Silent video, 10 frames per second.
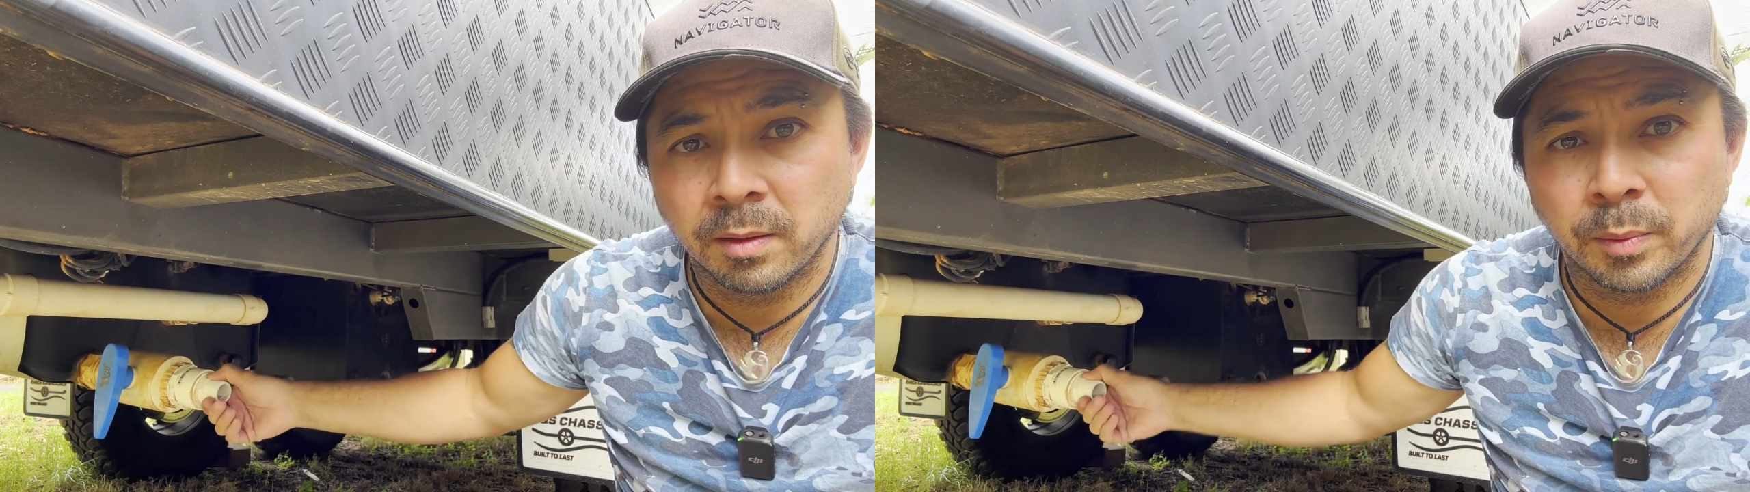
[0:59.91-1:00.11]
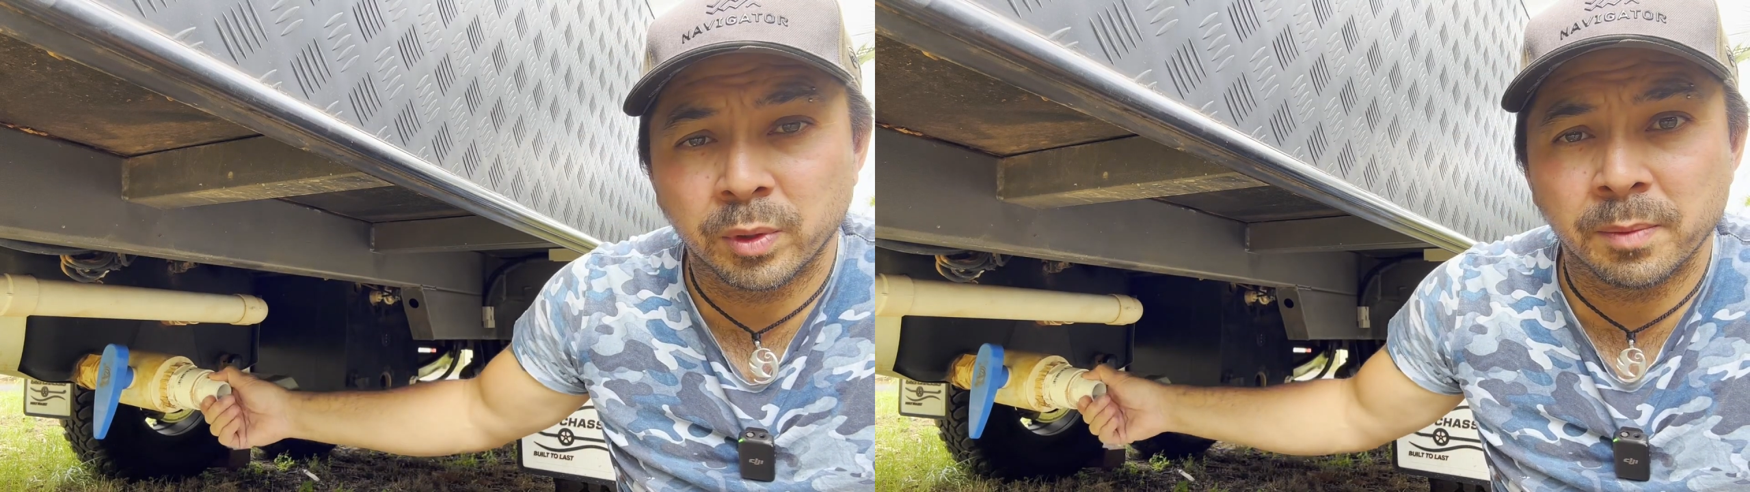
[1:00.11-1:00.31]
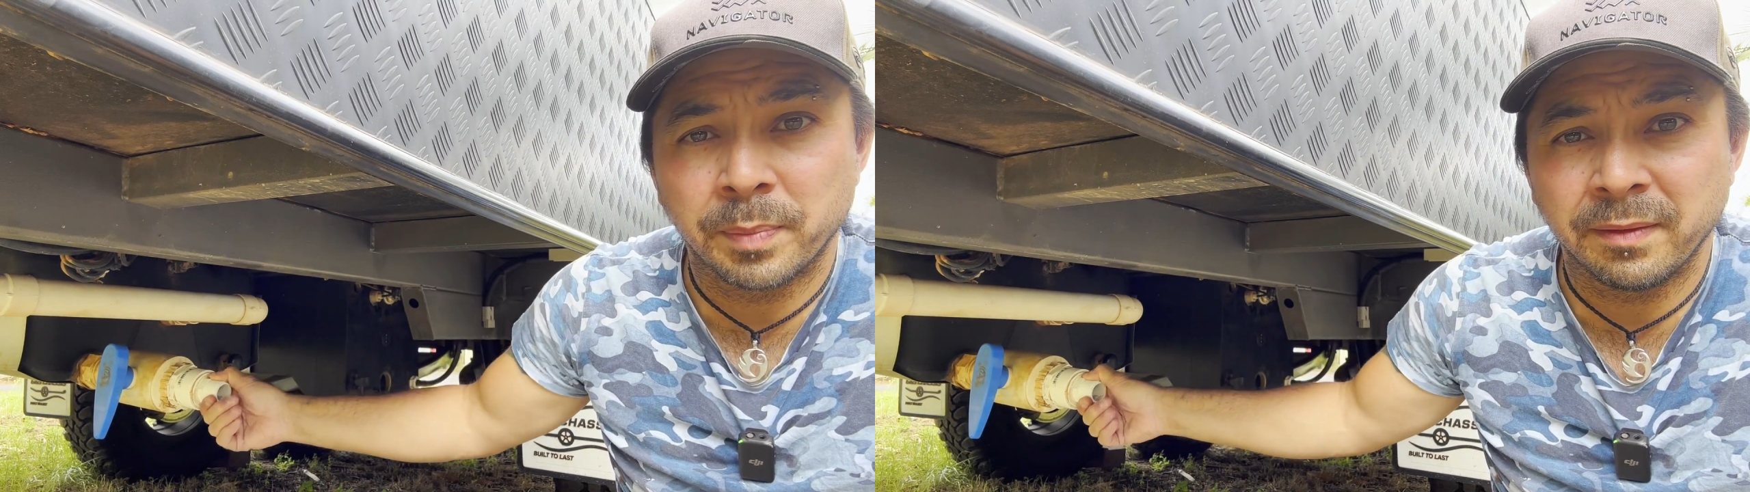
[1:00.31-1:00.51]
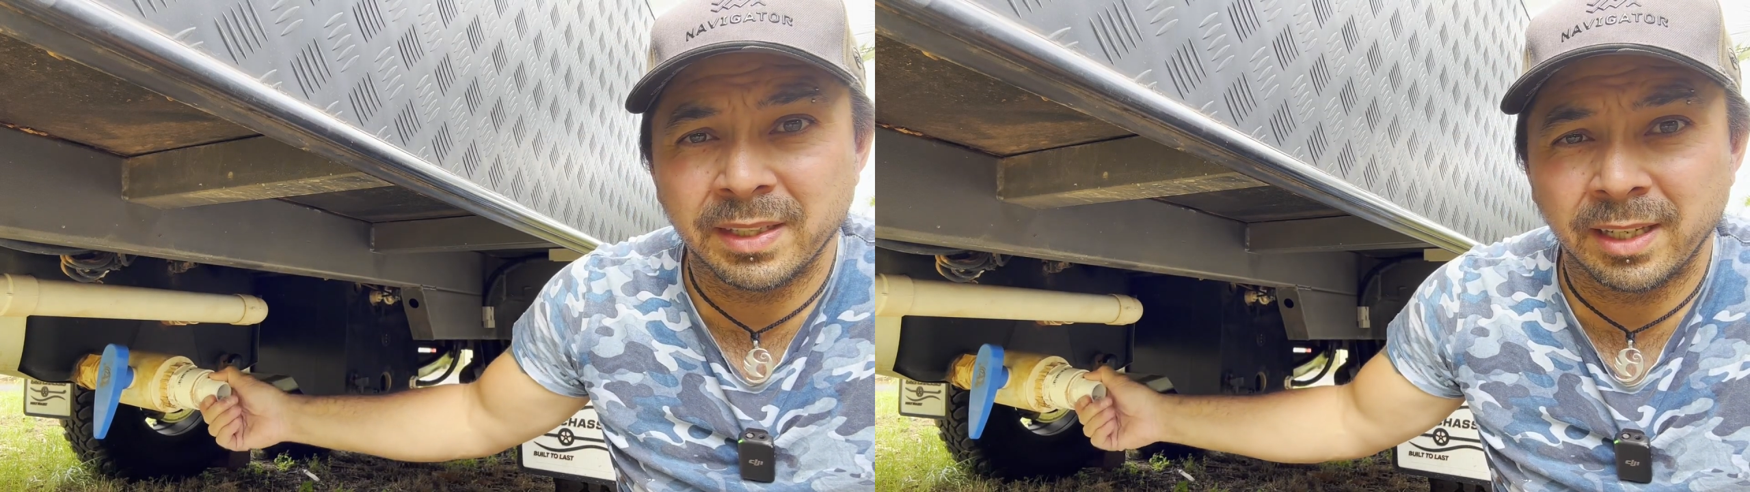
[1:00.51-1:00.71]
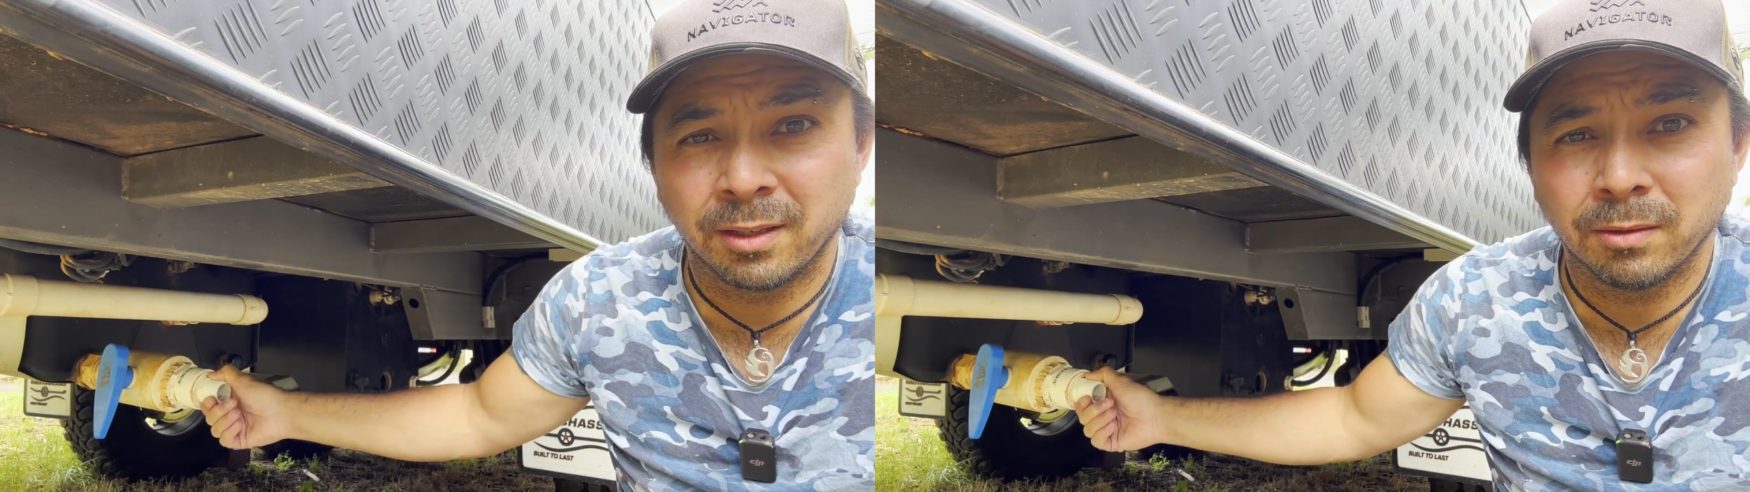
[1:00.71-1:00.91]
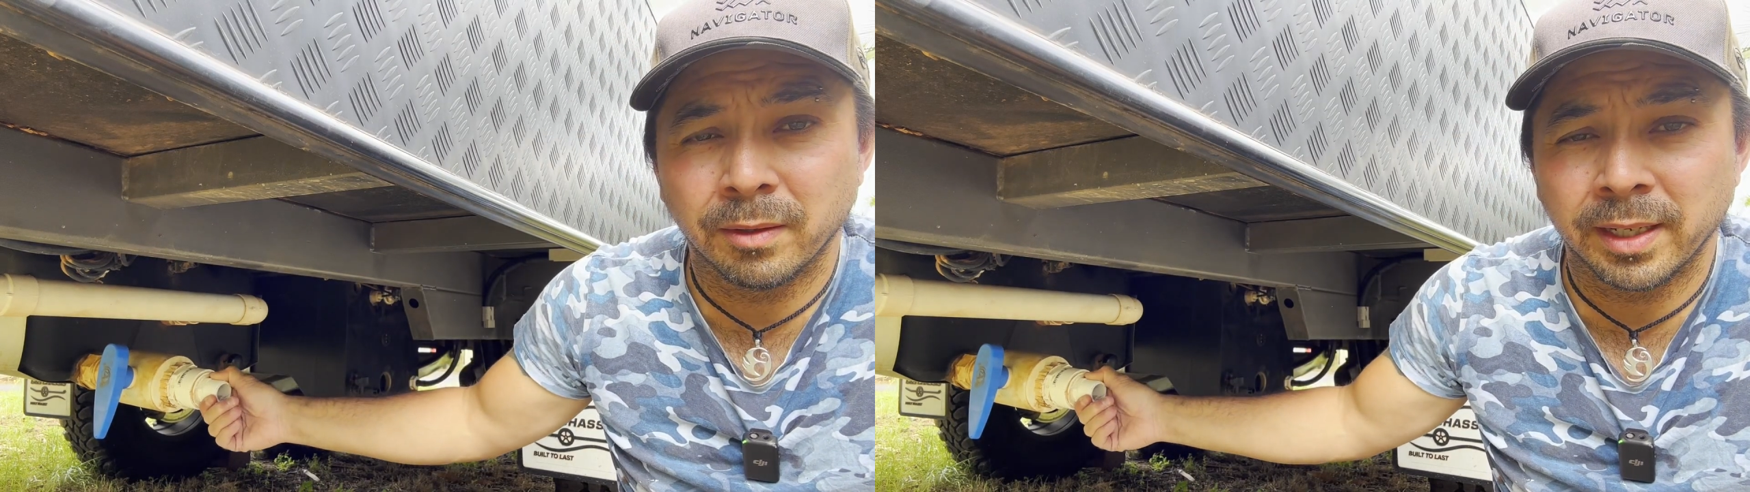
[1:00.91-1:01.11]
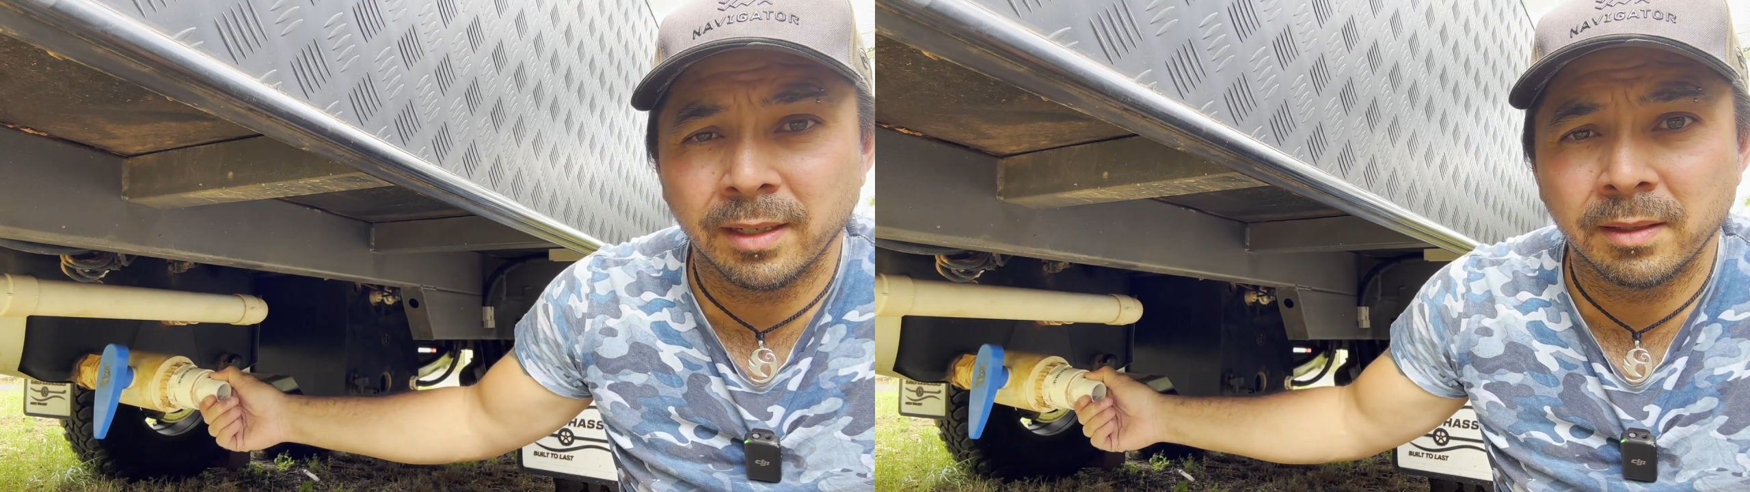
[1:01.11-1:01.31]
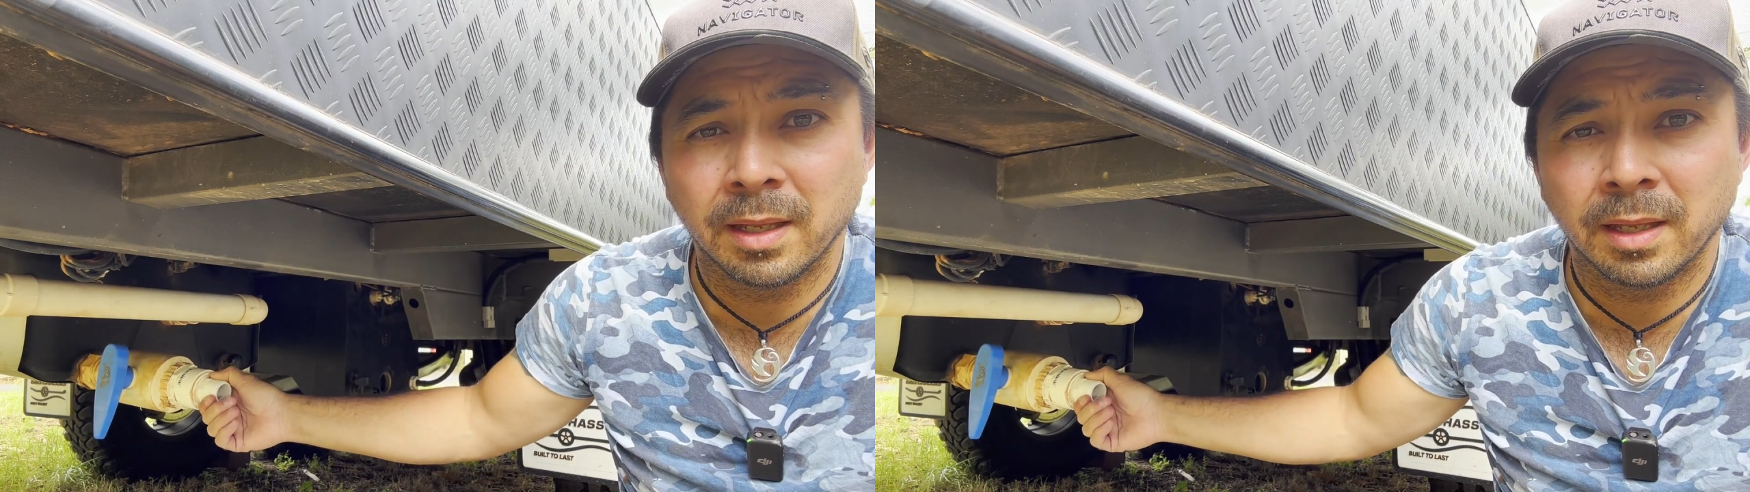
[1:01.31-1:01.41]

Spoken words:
put some PVC glue on there